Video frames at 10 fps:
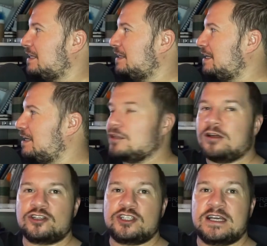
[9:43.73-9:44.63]
the
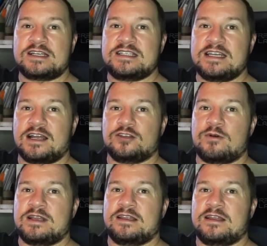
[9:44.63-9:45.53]
Logitech
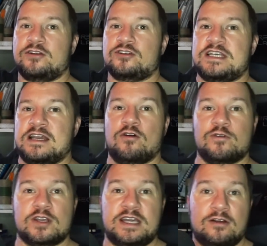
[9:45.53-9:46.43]
C920 that you're seeing
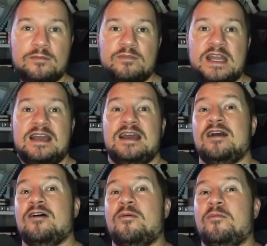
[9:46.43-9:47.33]
over here.
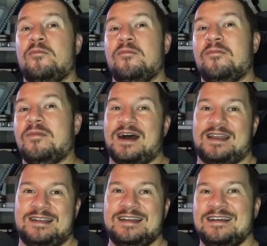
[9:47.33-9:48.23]

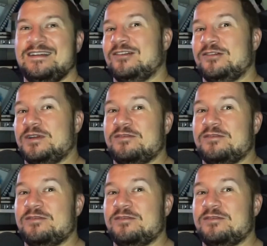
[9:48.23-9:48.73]
But a little bit